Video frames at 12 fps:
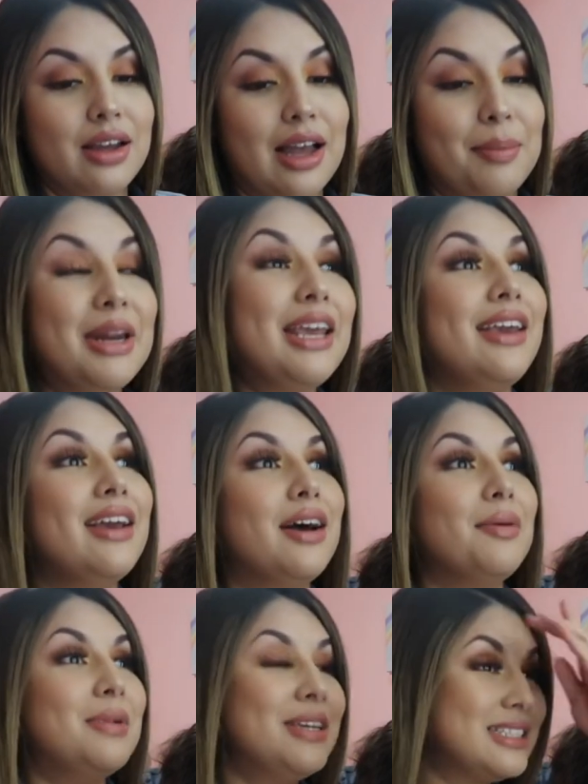I'm gonna hang
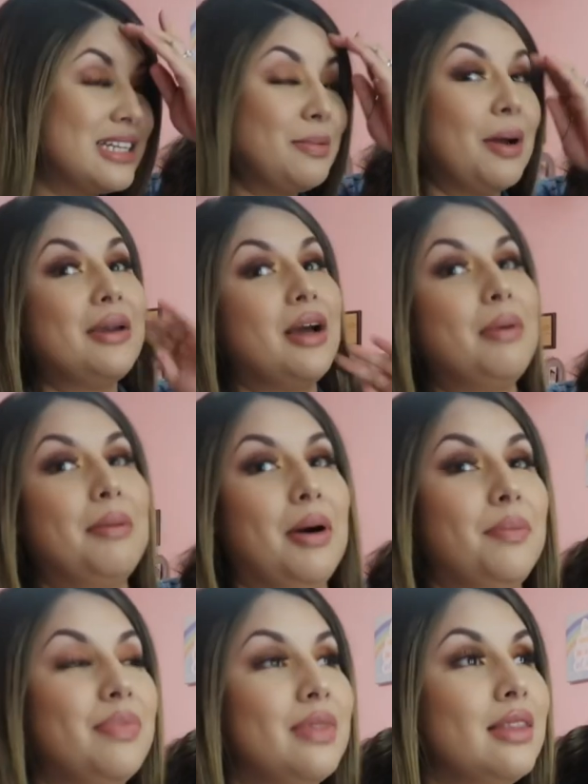up. He's gonna probably call my
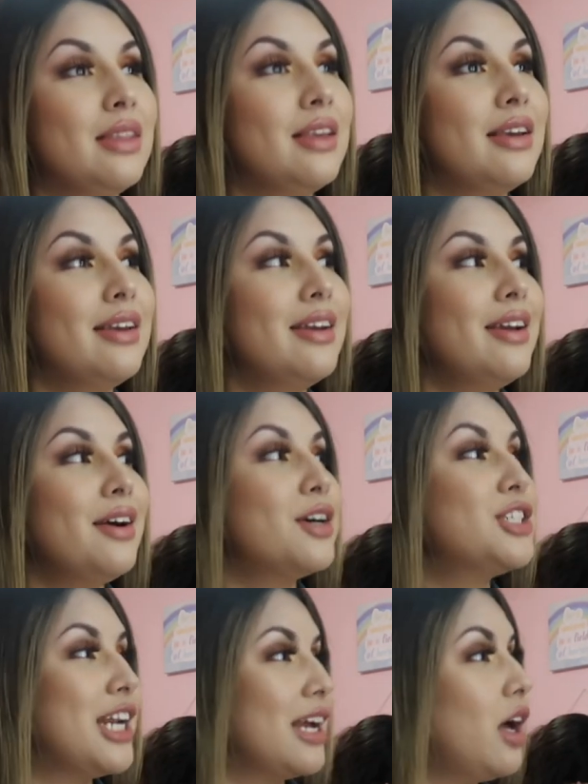mom. Or
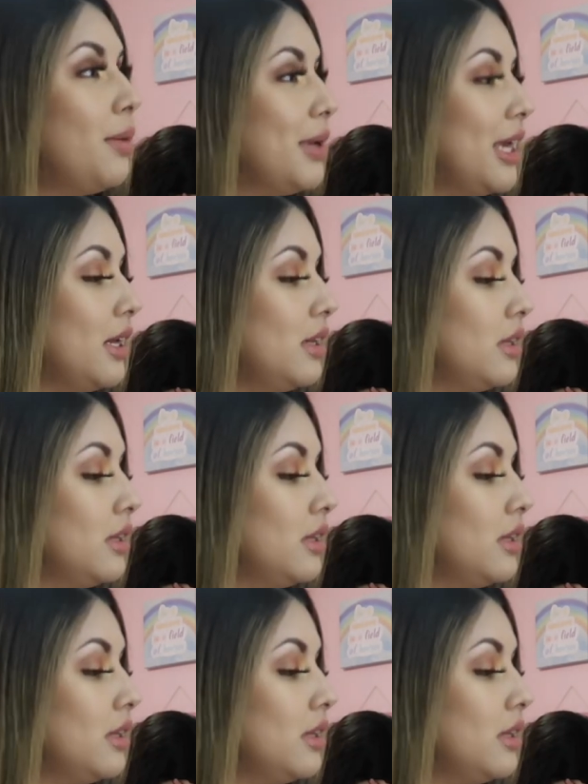should I call him again?